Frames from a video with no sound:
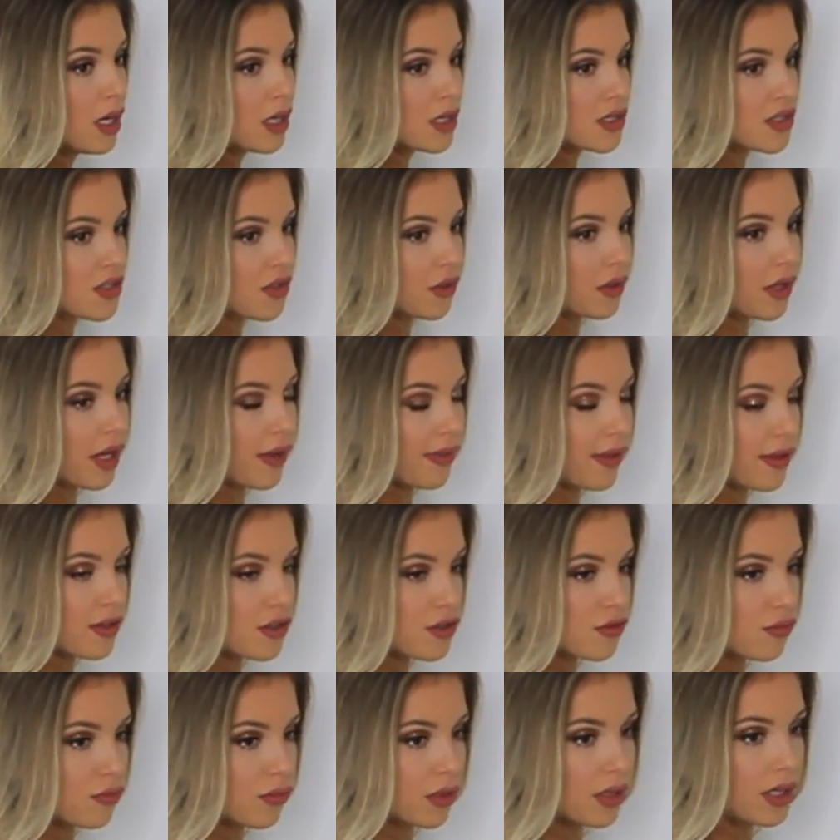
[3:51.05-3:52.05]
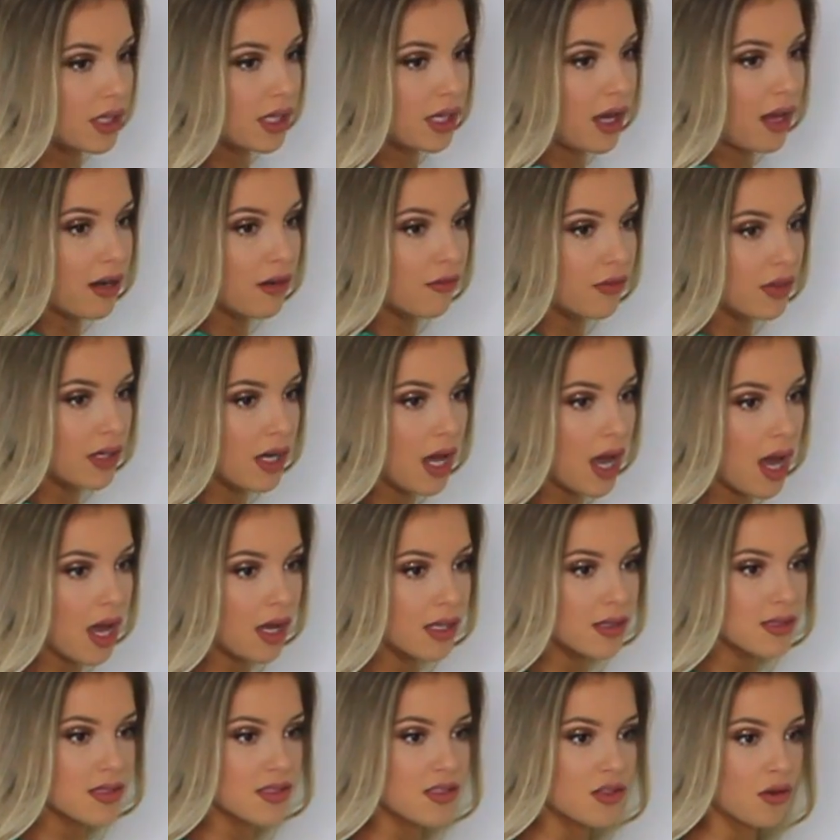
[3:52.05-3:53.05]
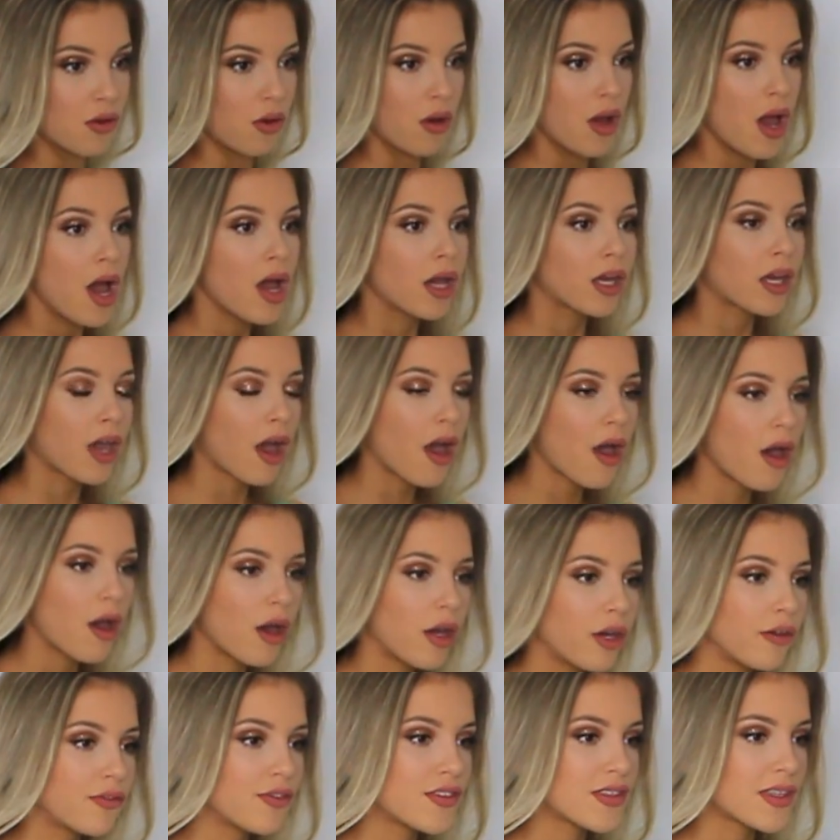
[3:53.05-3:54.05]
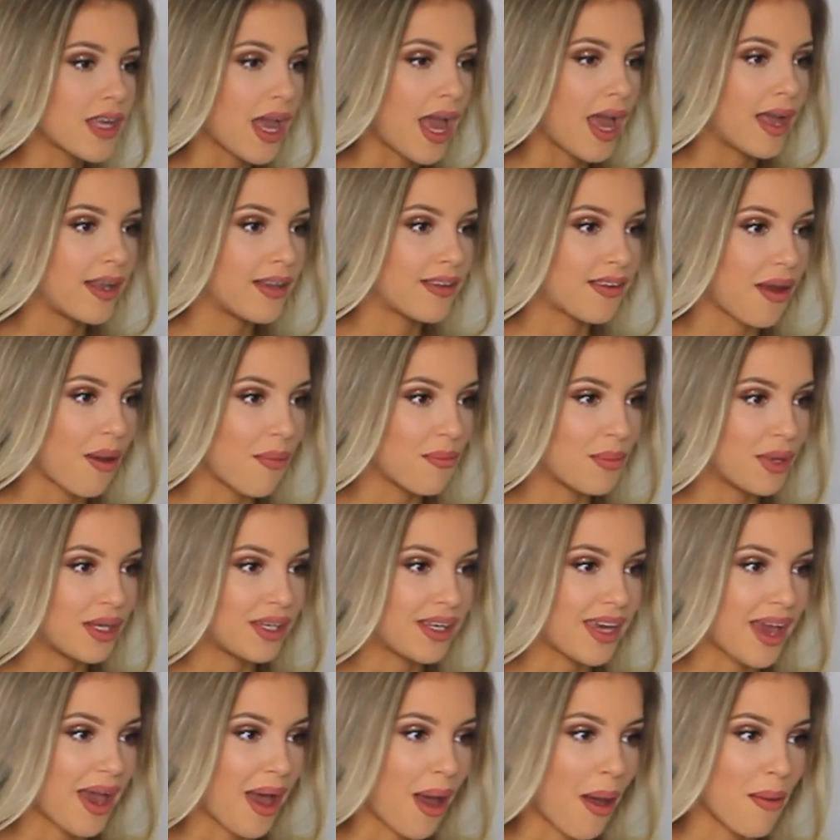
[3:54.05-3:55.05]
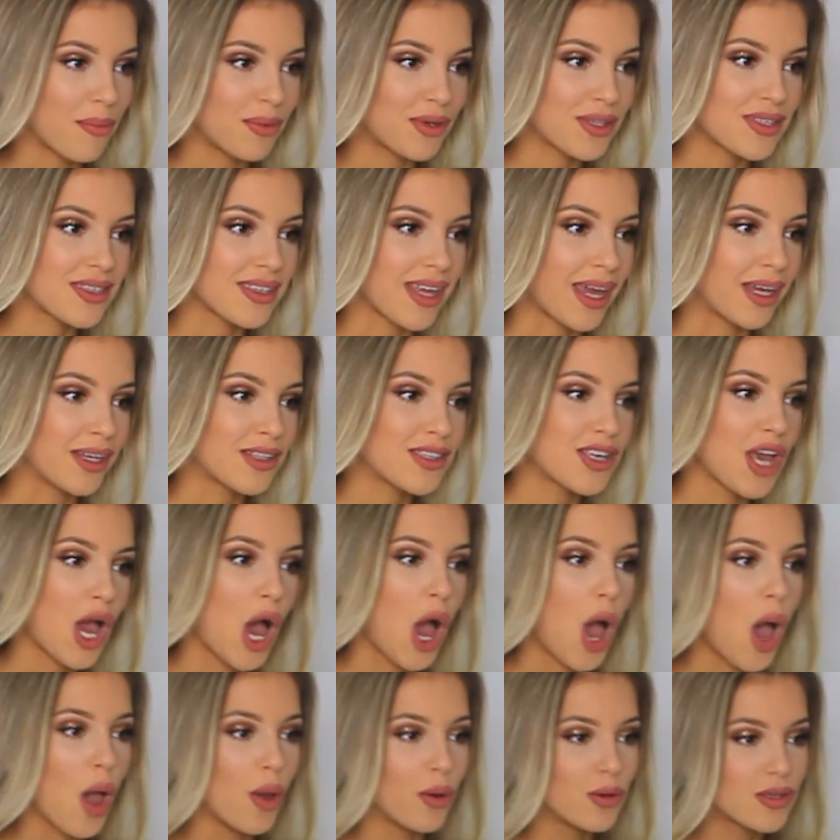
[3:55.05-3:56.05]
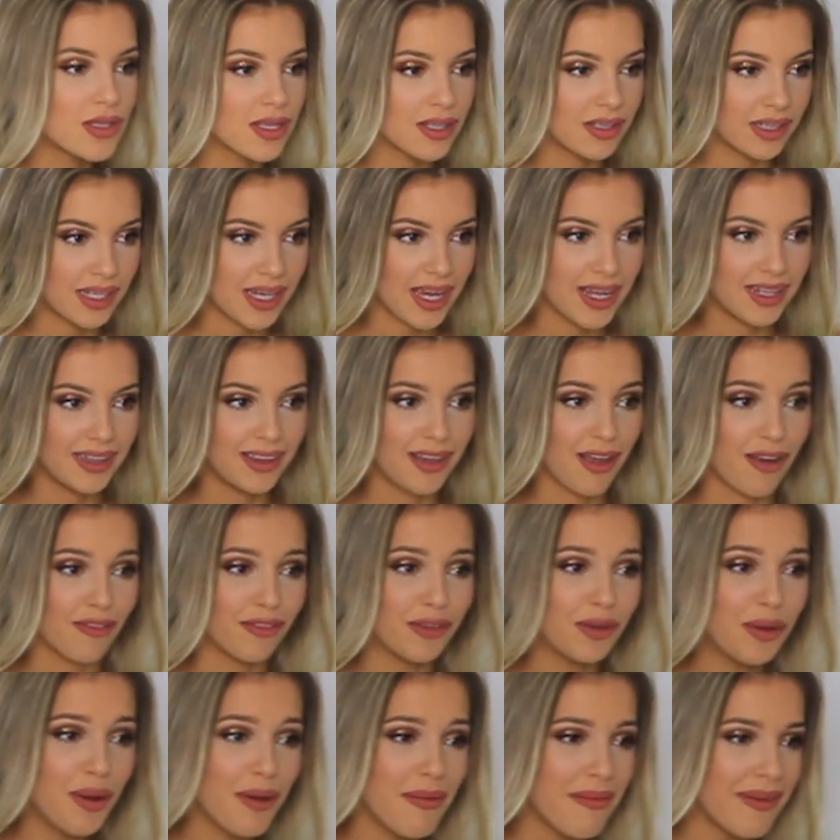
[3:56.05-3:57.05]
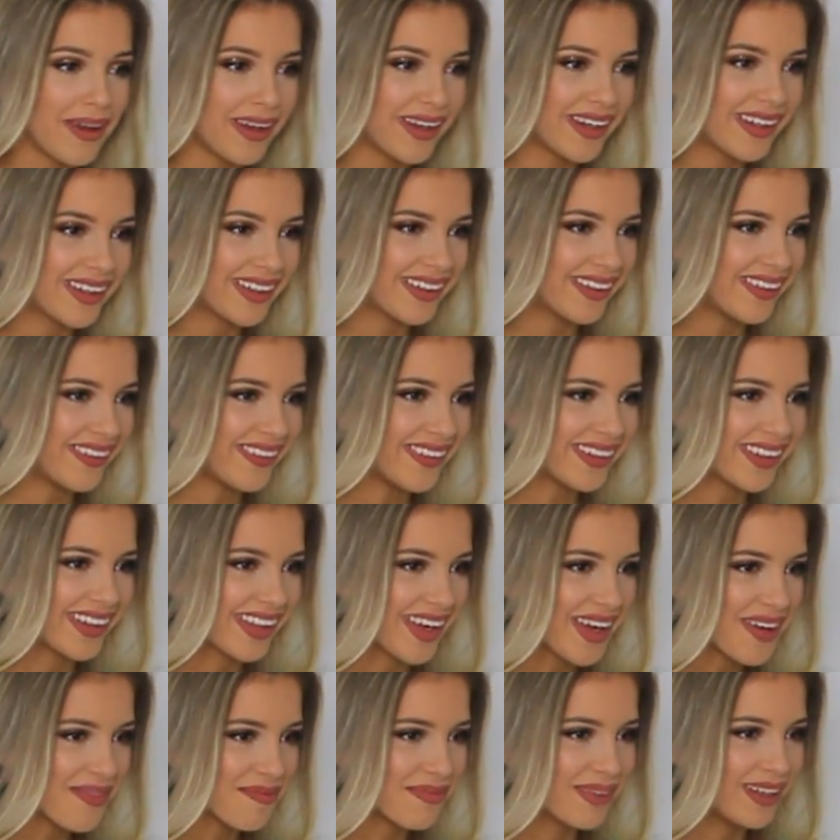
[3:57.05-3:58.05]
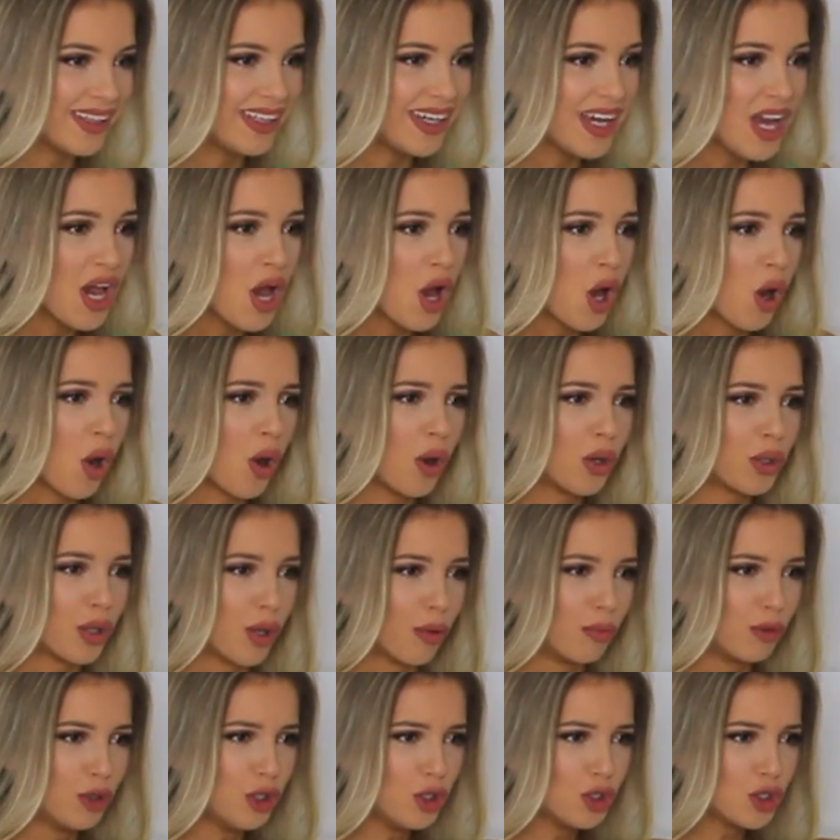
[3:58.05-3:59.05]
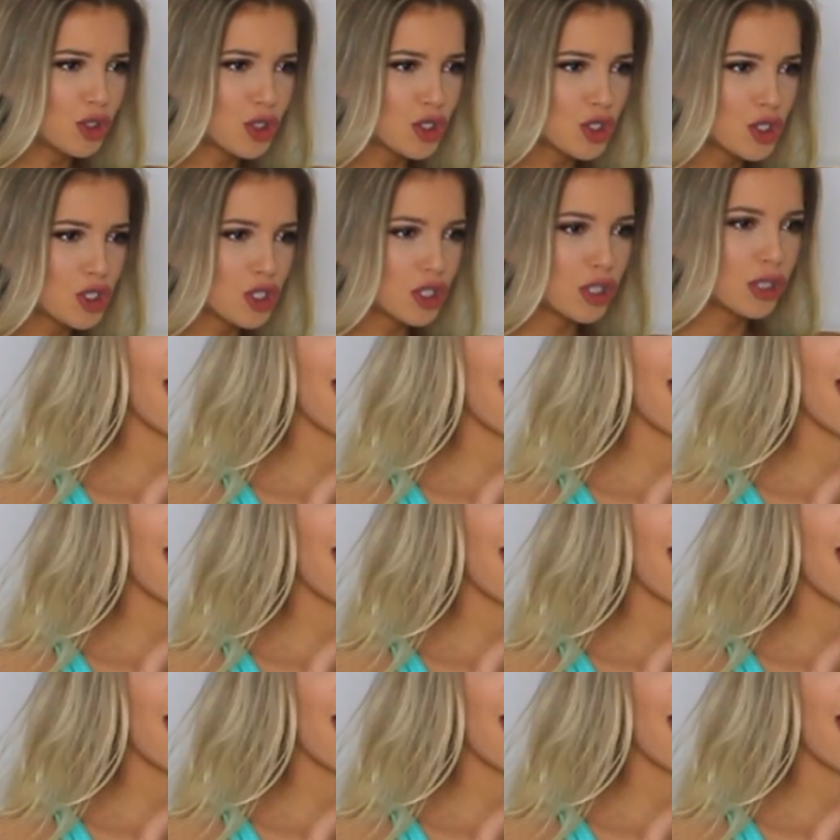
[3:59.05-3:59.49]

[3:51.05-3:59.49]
So yeah, they just really kind of enhance your curves, and yeah, I'm just like totally in love. Oh my god, get me on a beach.